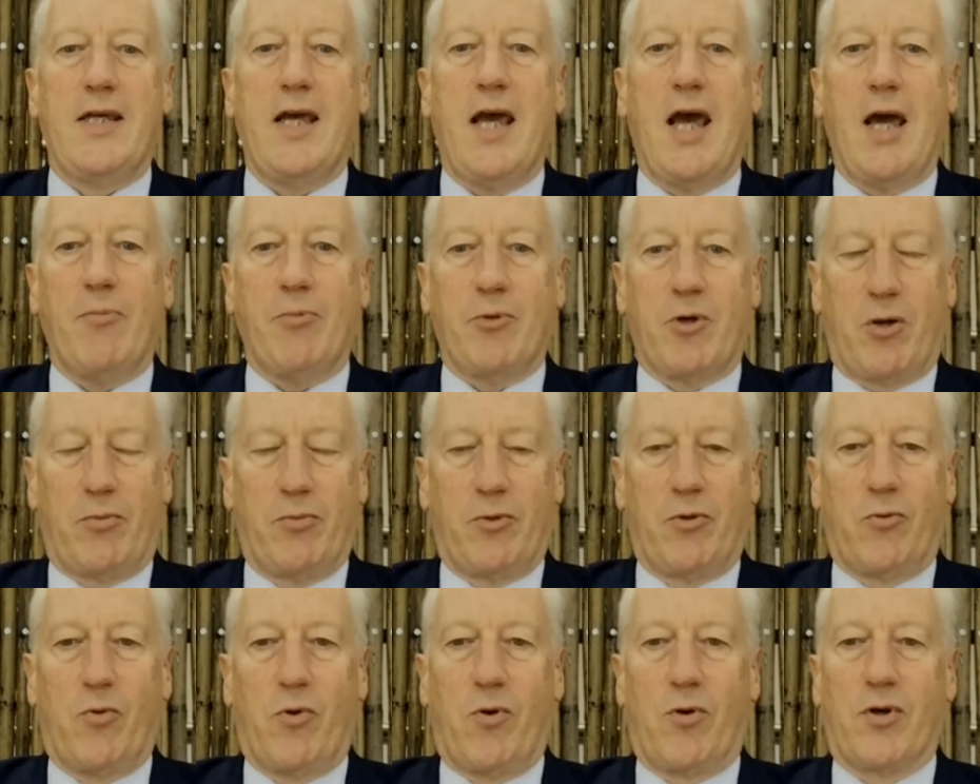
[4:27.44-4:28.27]
The
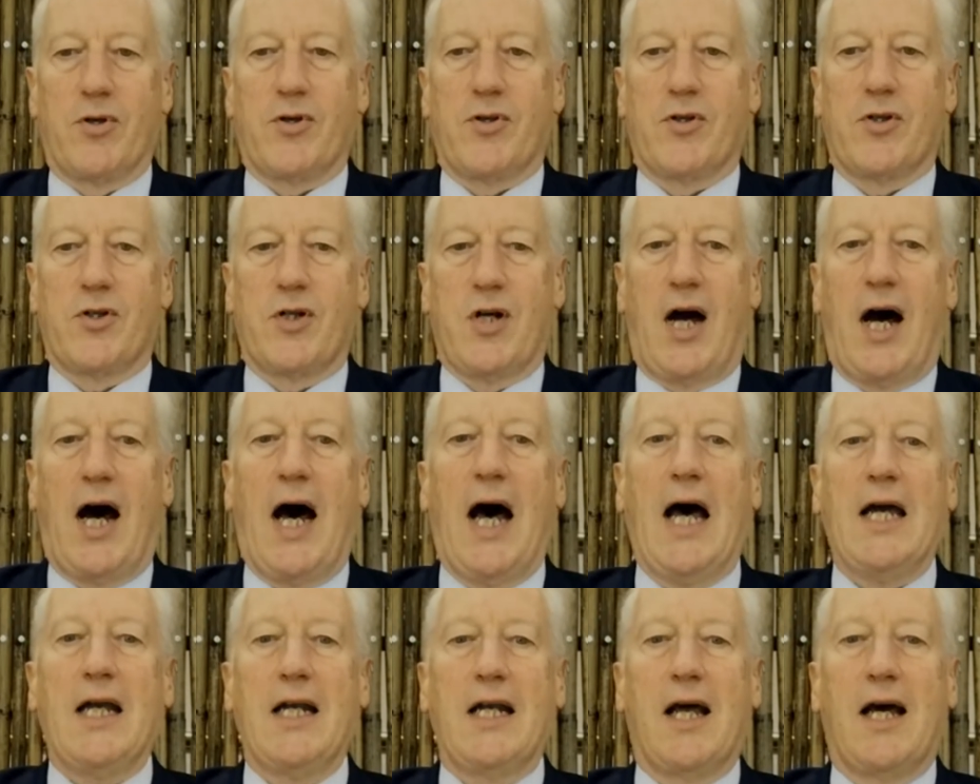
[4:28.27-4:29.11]
APCOM Awards
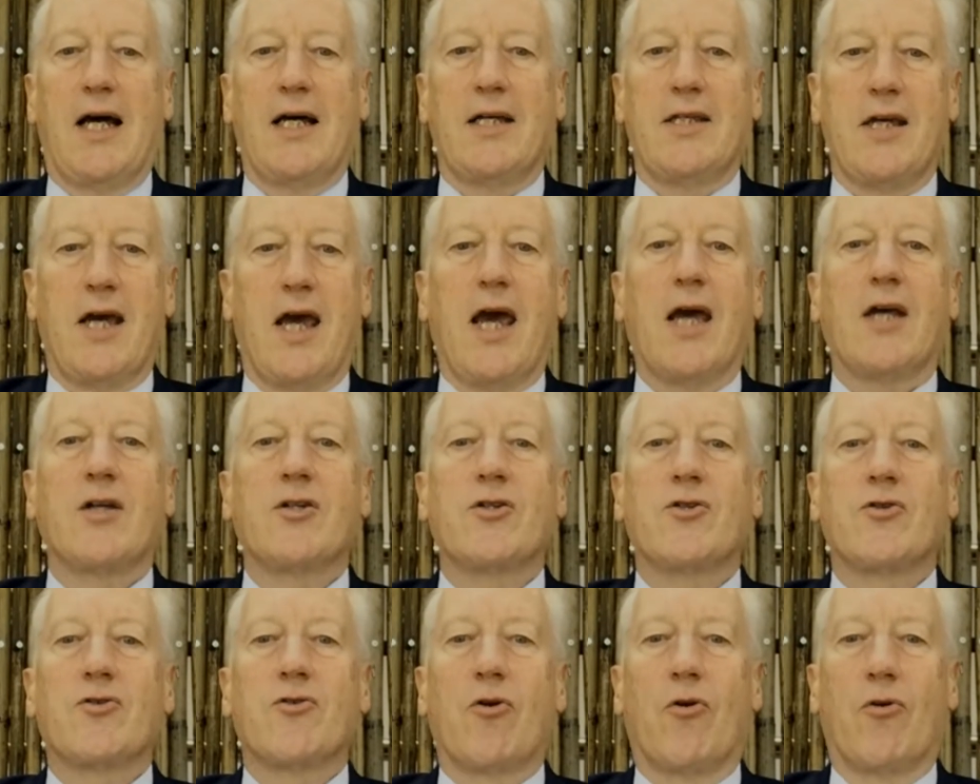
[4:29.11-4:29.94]
highlight the
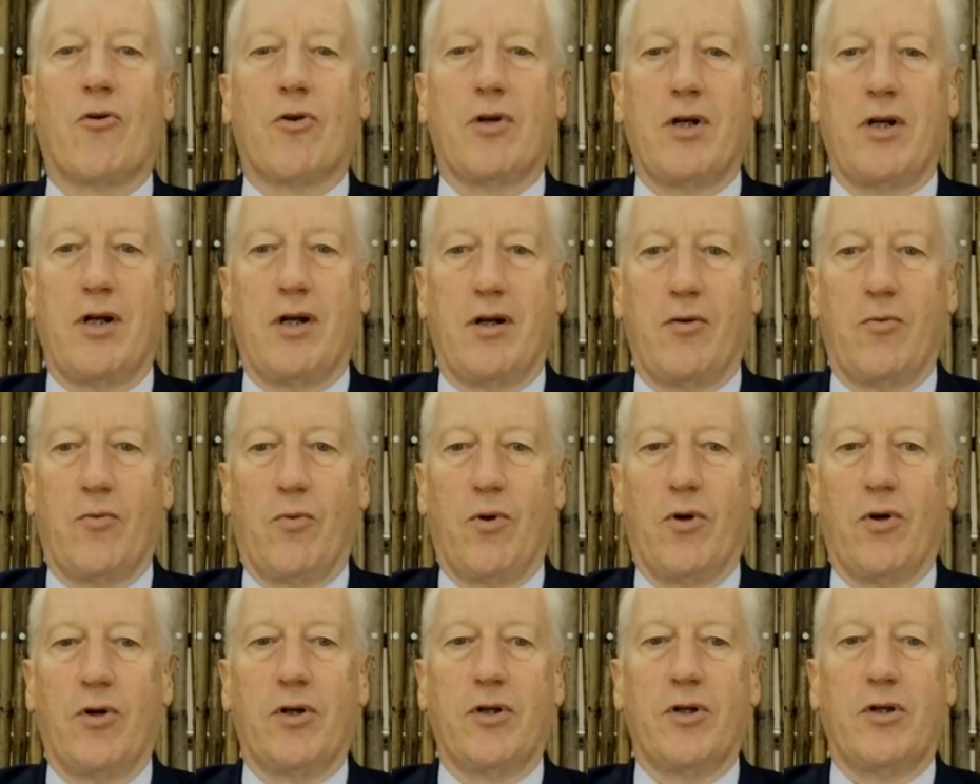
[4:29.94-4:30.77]
extraordinary
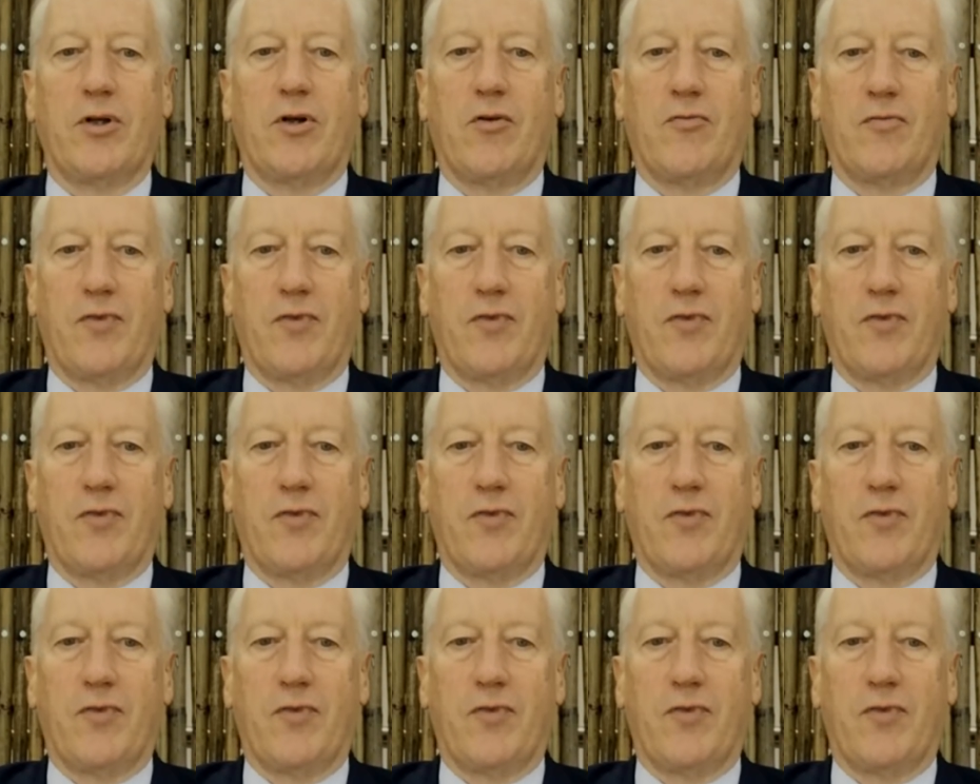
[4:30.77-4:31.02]
work